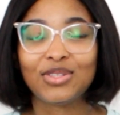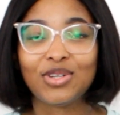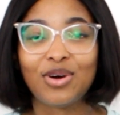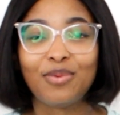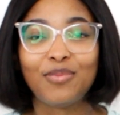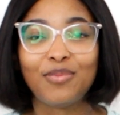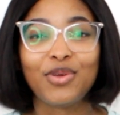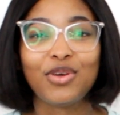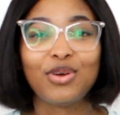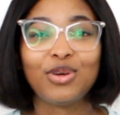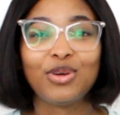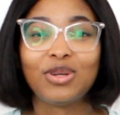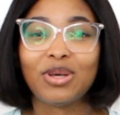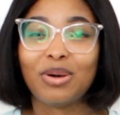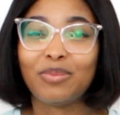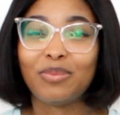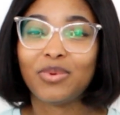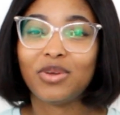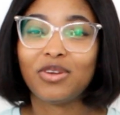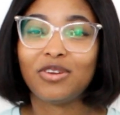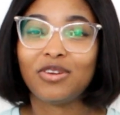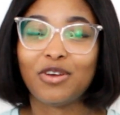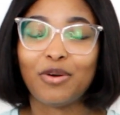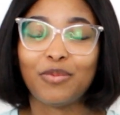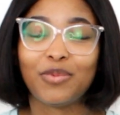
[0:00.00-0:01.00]

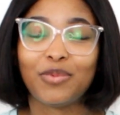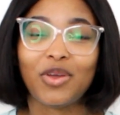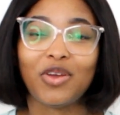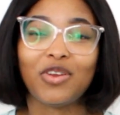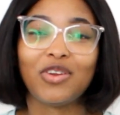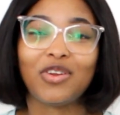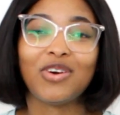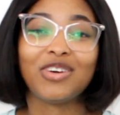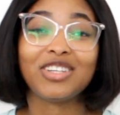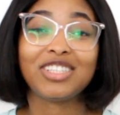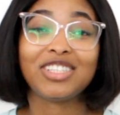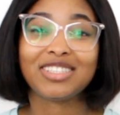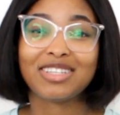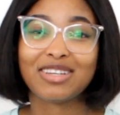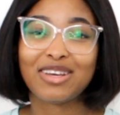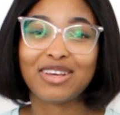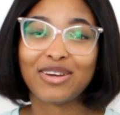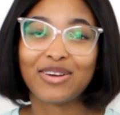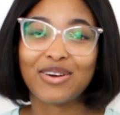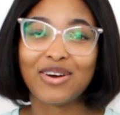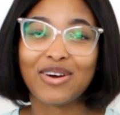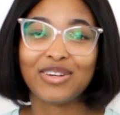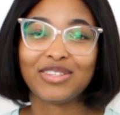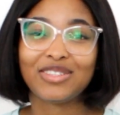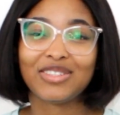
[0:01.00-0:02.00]

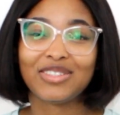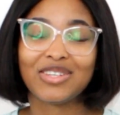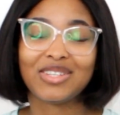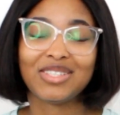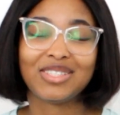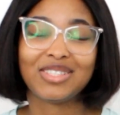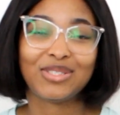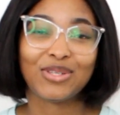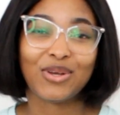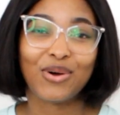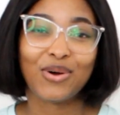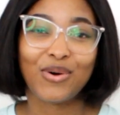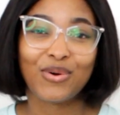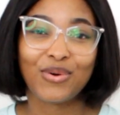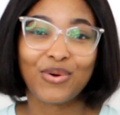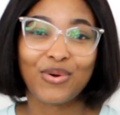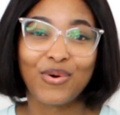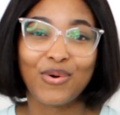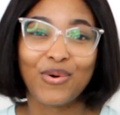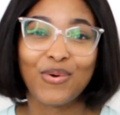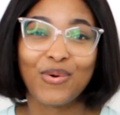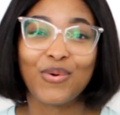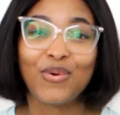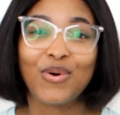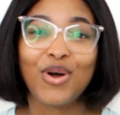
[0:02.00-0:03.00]

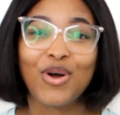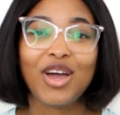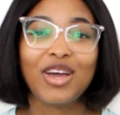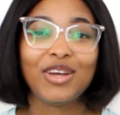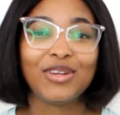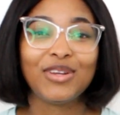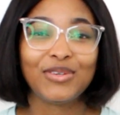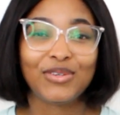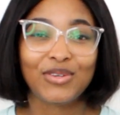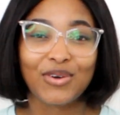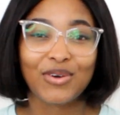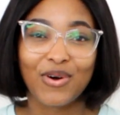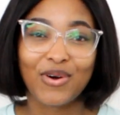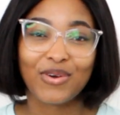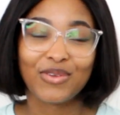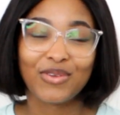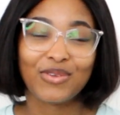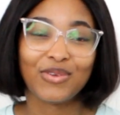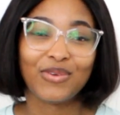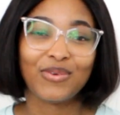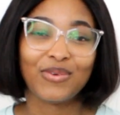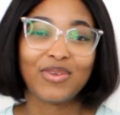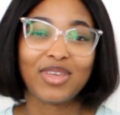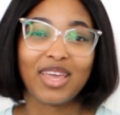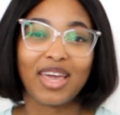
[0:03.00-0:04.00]

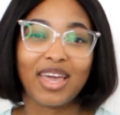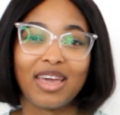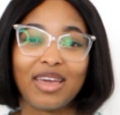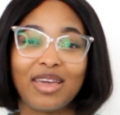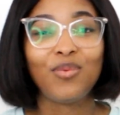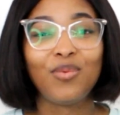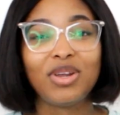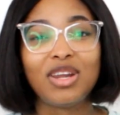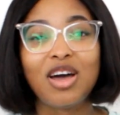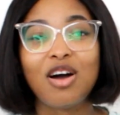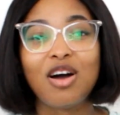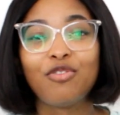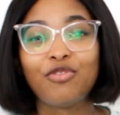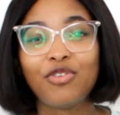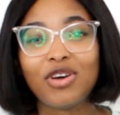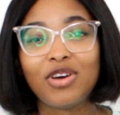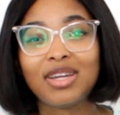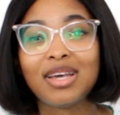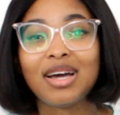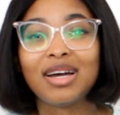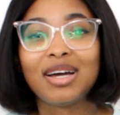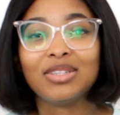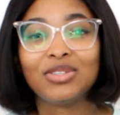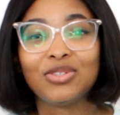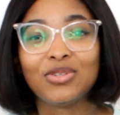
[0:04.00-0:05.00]
www.sharegorgeous.co.uk. Without
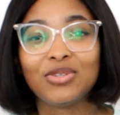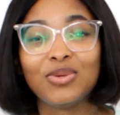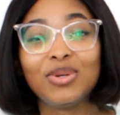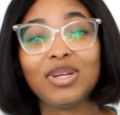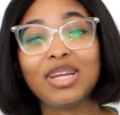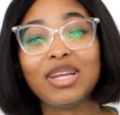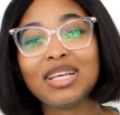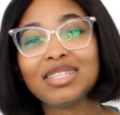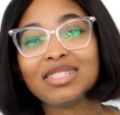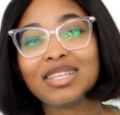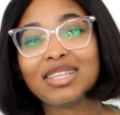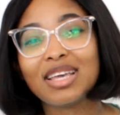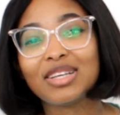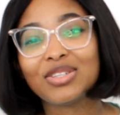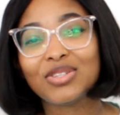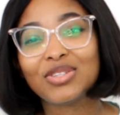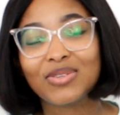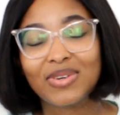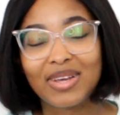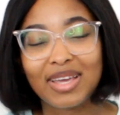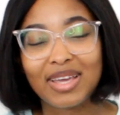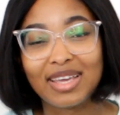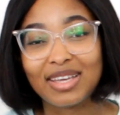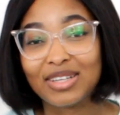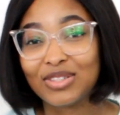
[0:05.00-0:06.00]
further ado, let's get
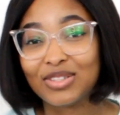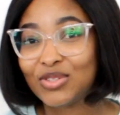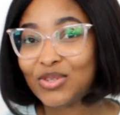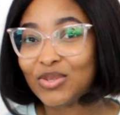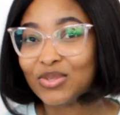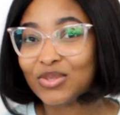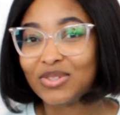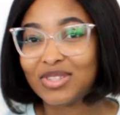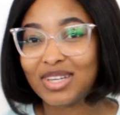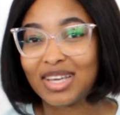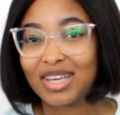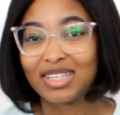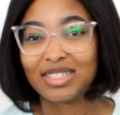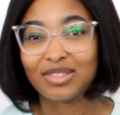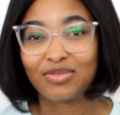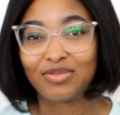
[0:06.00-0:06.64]
straight into today's